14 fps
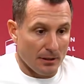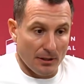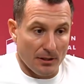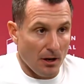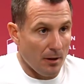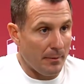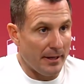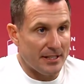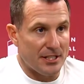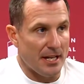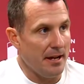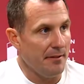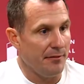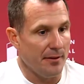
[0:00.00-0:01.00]
Good call by
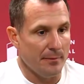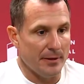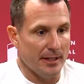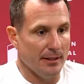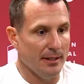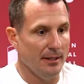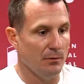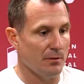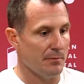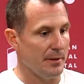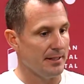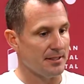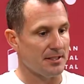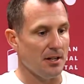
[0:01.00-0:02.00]
Jeff. I mean, we've
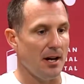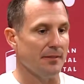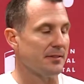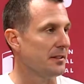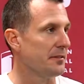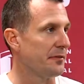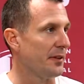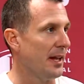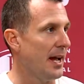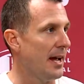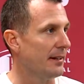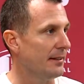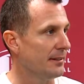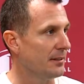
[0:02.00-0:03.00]
been soft in the
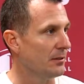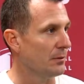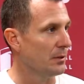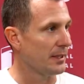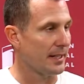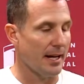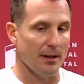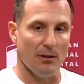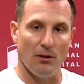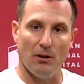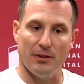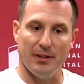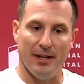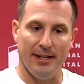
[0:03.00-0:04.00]
flat, you know, really kind of
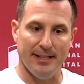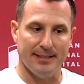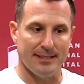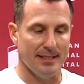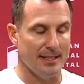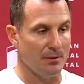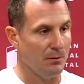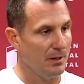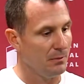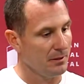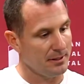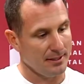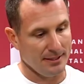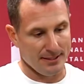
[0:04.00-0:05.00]
all night, and then he went
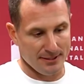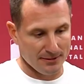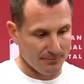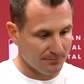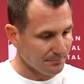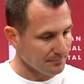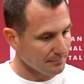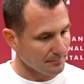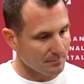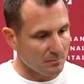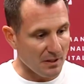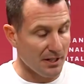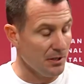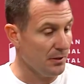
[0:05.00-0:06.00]
with a
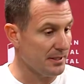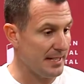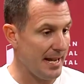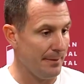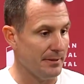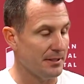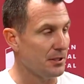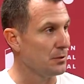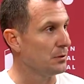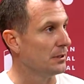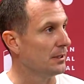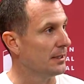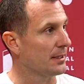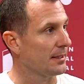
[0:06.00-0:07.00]
Tampa 2
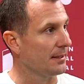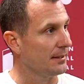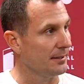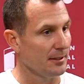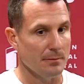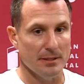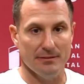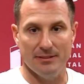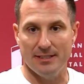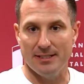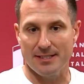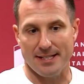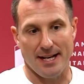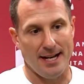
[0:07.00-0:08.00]
look, a little bit of a
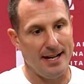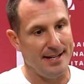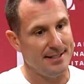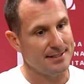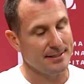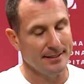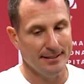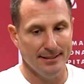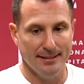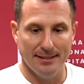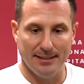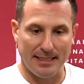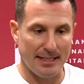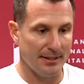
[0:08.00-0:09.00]
disguise.
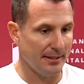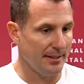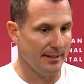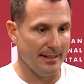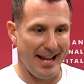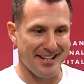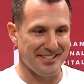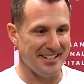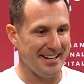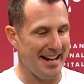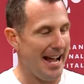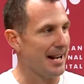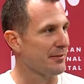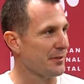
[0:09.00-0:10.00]
Ethan has a
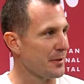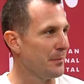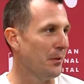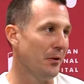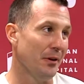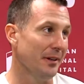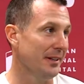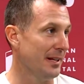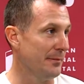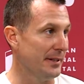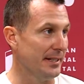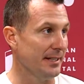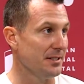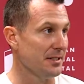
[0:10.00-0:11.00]
knack for the ball. I
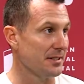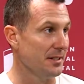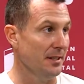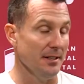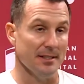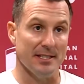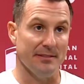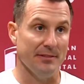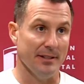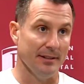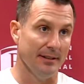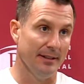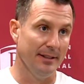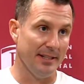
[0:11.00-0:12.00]
mean, he just does.
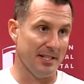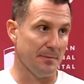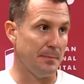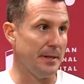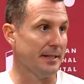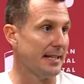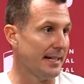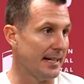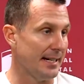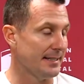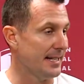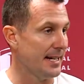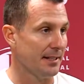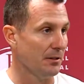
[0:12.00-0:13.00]
Even his pick that
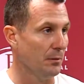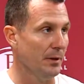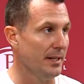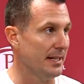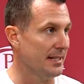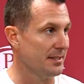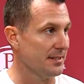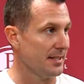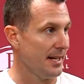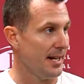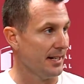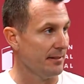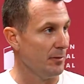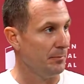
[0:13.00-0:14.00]
got taken away, that's just a
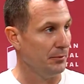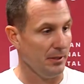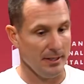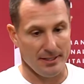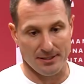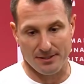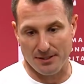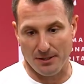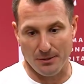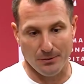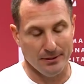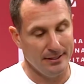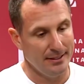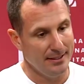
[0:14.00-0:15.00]
heck of a play.
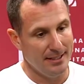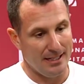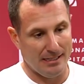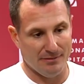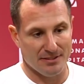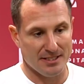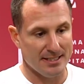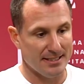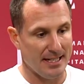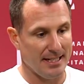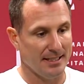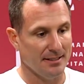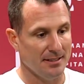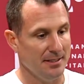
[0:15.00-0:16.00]
So, obviously, to
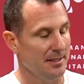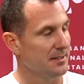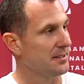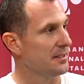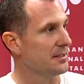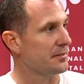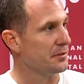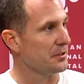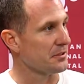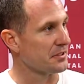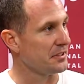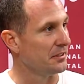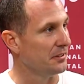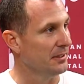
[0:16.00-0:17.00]
take it the distance
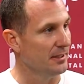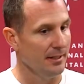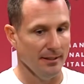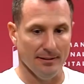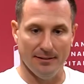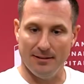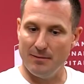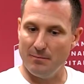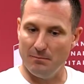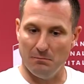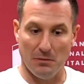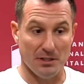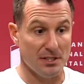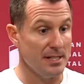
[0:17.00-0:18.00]
feels good and
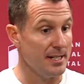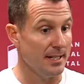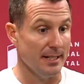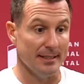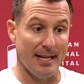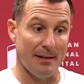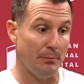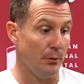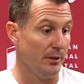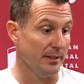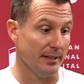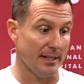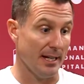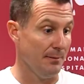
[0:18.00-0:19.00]
much needed at that point
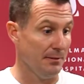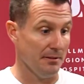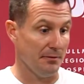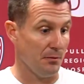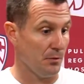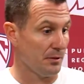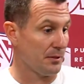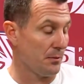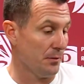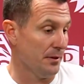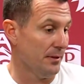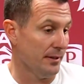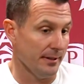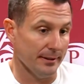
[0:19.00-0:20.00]
in the game in the fourth
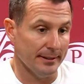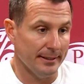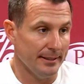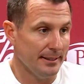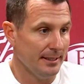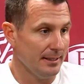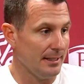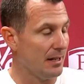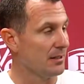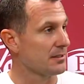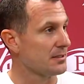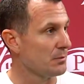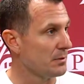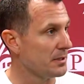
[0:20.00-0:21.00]
quarter and allowed
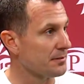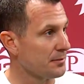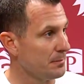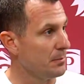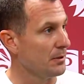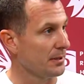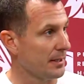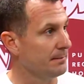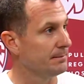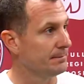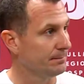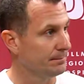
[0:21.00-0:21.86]
us to win this football game.